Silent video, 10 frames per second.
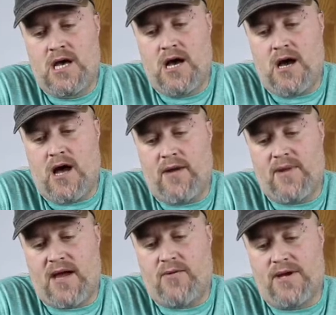I'm
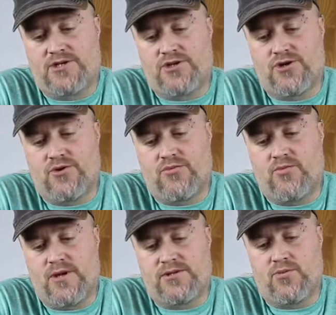not quite sure
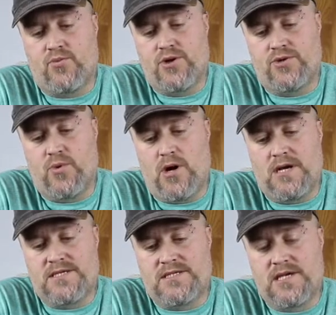what the wood
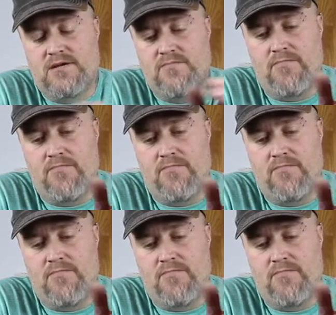was,